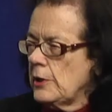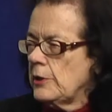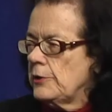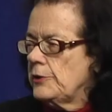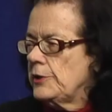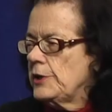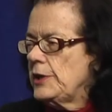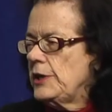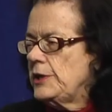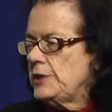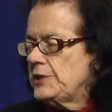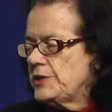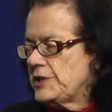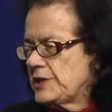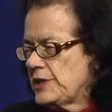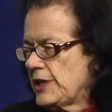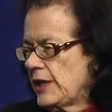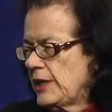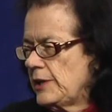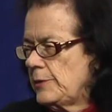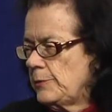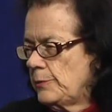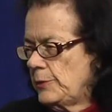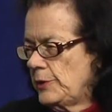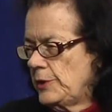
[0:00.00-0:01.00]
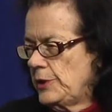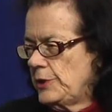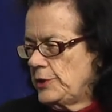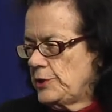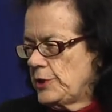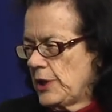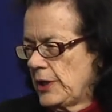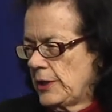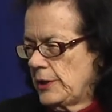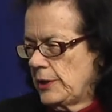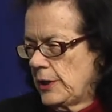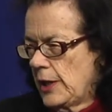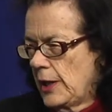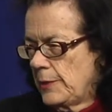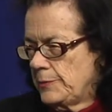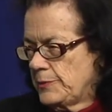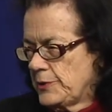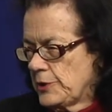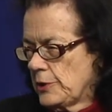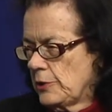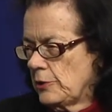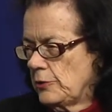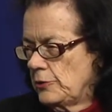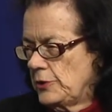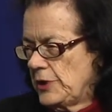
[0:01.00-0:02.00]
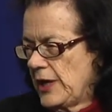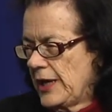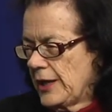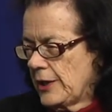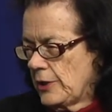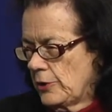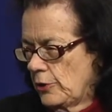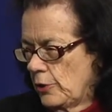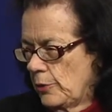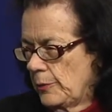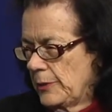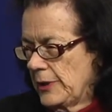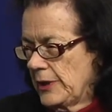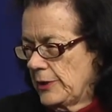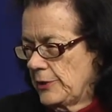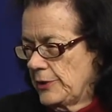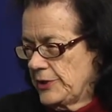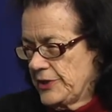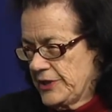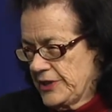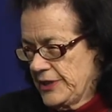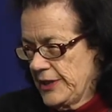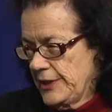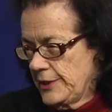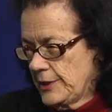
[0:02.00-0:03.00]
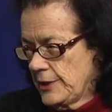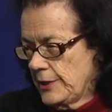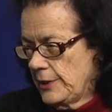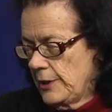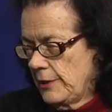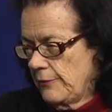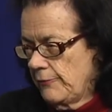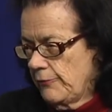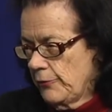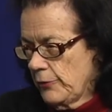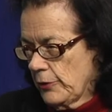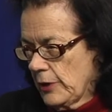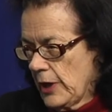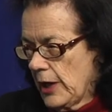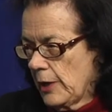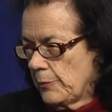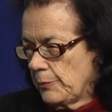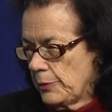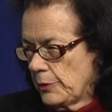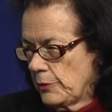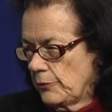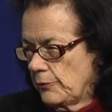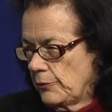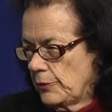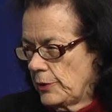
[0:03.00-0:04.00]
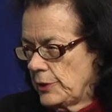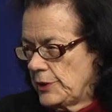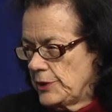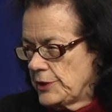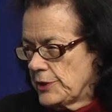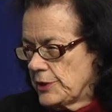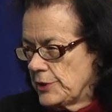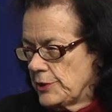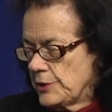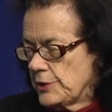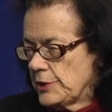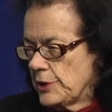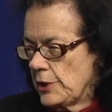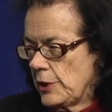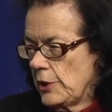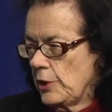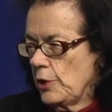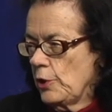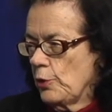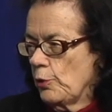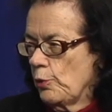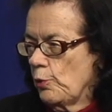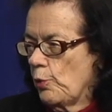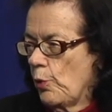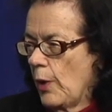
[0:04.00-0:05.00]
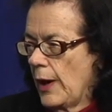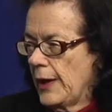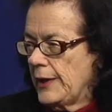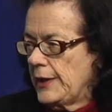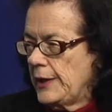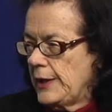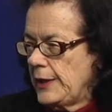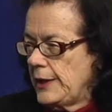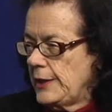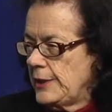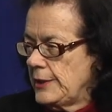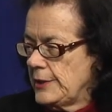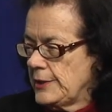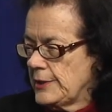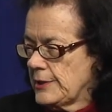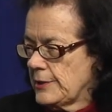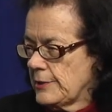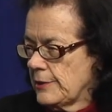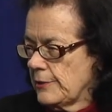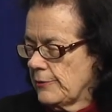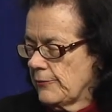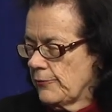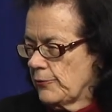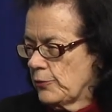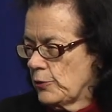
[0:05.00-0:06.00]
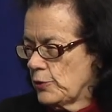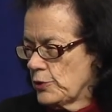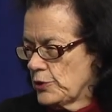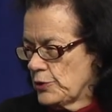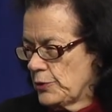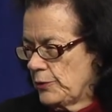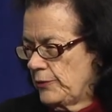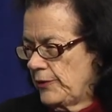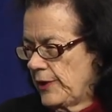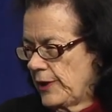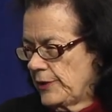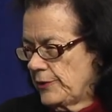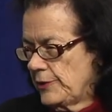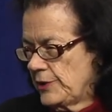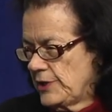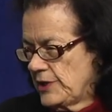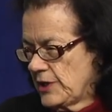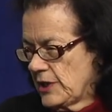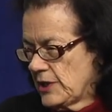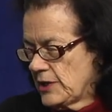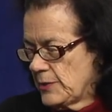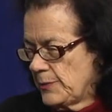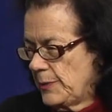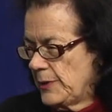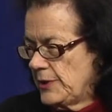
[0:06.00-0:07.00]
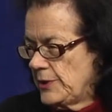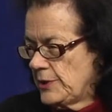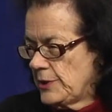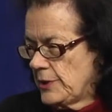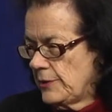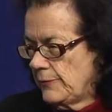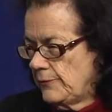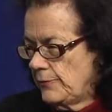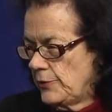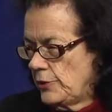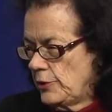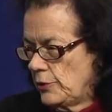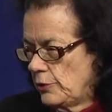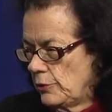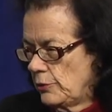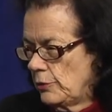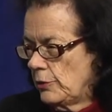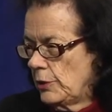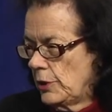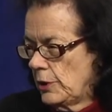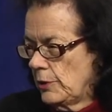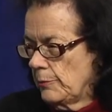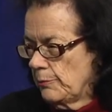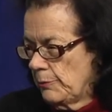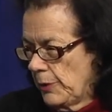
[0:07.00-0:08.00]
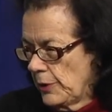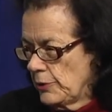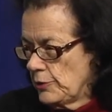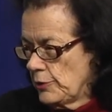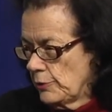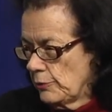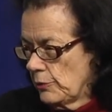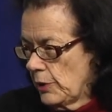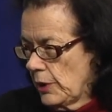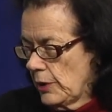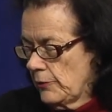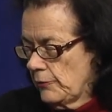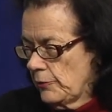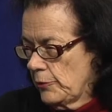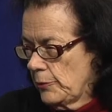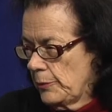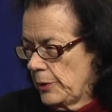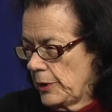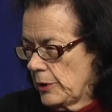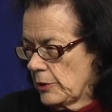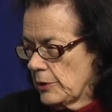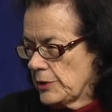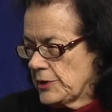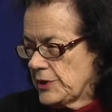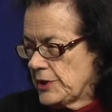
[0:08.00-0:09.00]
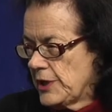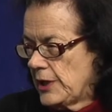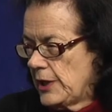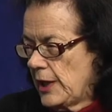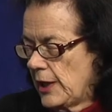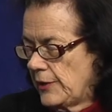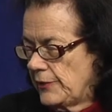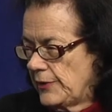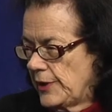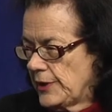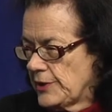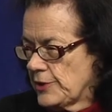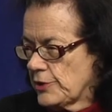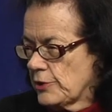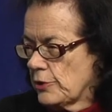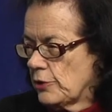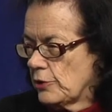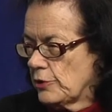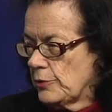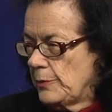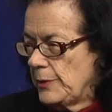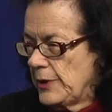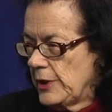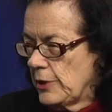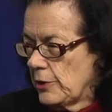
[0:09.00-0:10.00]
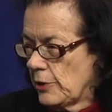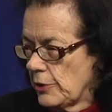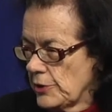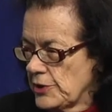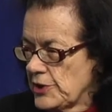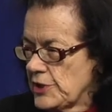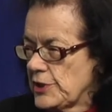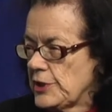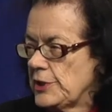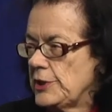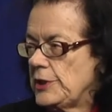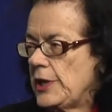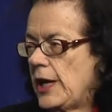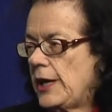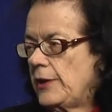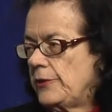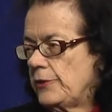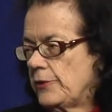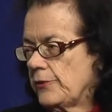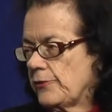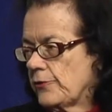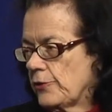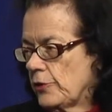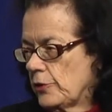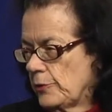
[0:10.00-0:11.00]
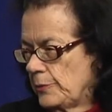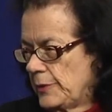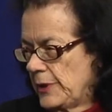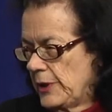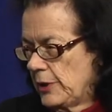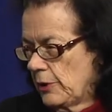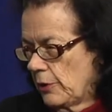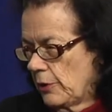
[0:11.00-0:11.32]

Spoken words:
The statement is an absolute economic necessity for a couple of reasons. One is that, of course, we've had this expensive new boat arrival policy, and that's got to be costed, and there've got to be